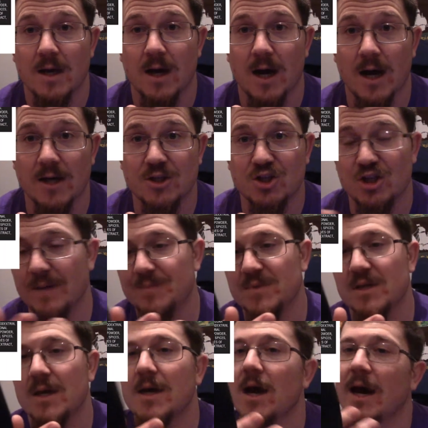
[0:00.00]
uh,
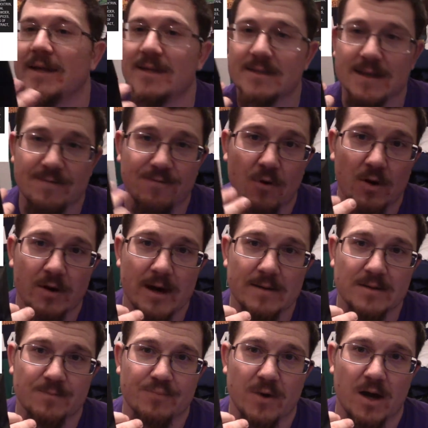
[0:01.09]
chips. It does have 4
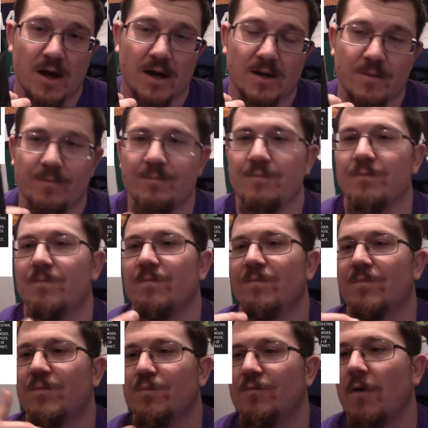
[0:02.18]
grams of uh,
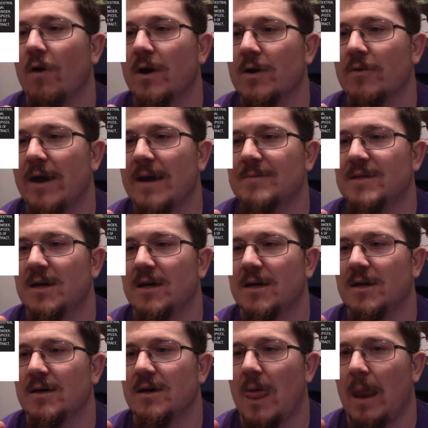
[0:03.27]
4 grams
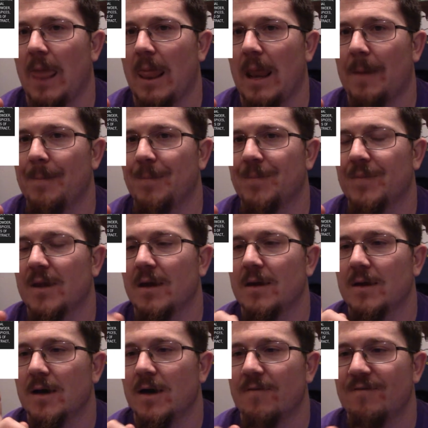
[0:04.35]
of,
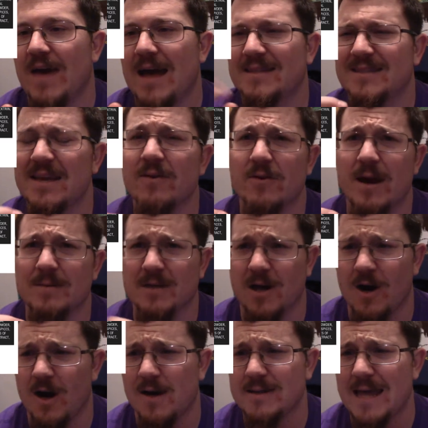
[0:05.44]
of fat, 7 grams of
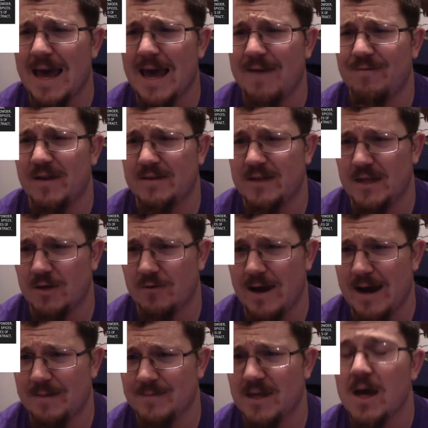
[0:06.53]
carbs, and 15
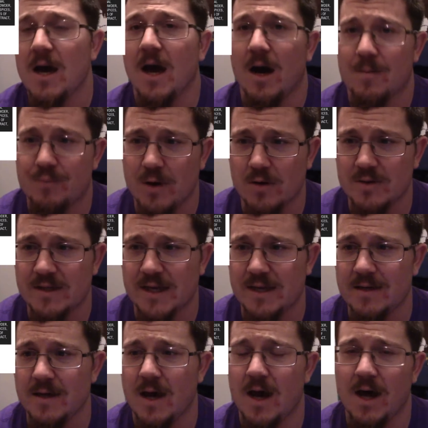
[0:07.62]
grams of
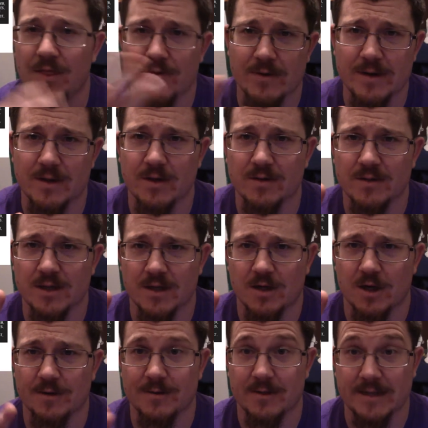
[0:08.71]
protein. Uh, three of those uh,
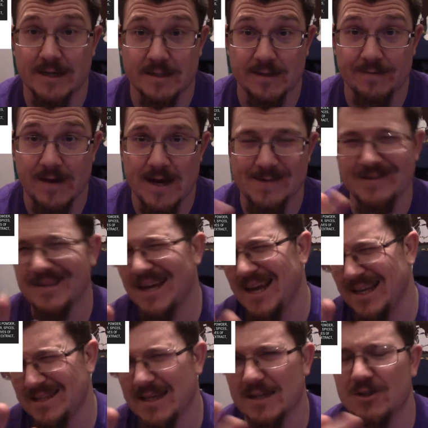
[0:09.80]
carbs are dietary fiber, and
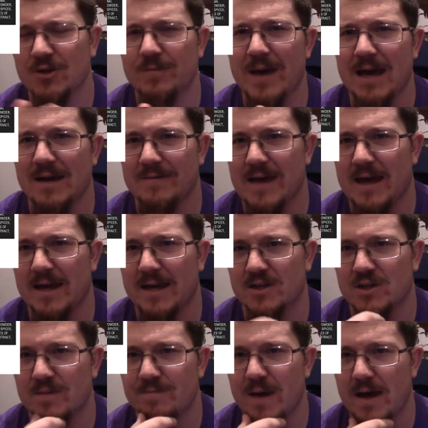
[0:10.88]
it's not too bad. I've had
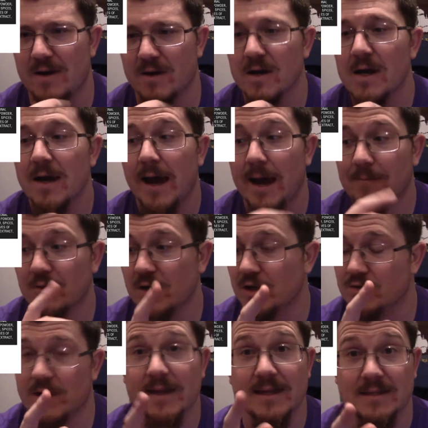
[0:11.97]
actually better. I'm going
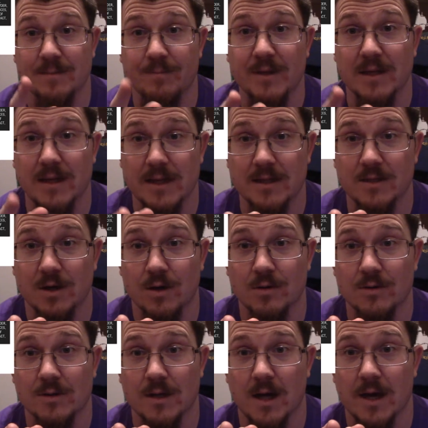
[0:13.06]
to try to get some
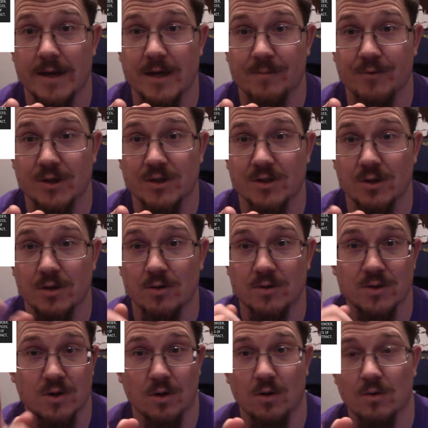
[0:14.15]
bonitos uh, here pretty
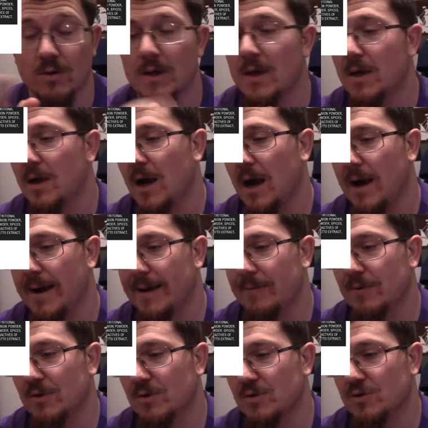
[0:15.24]
soon, so uh, I
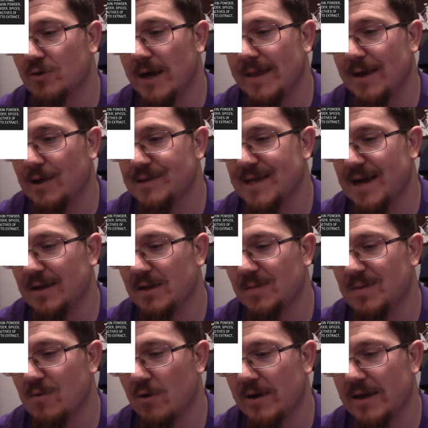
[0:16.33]
will try those out a little
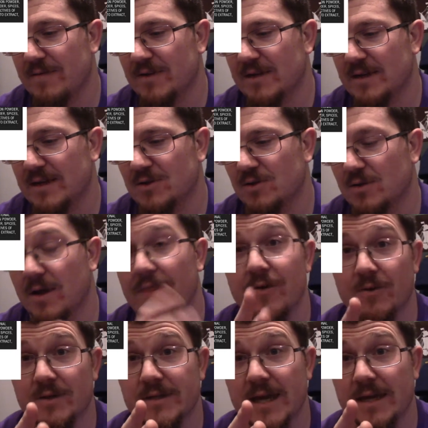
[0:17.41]
bit more, give it an actual a
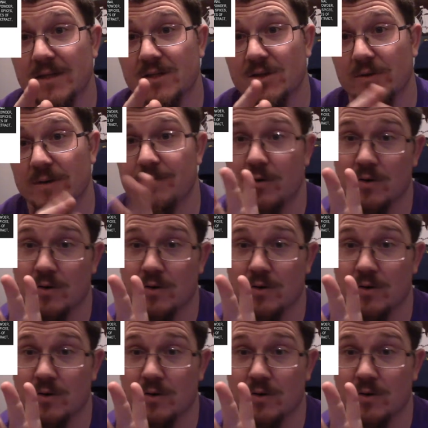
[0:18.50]
third taste to it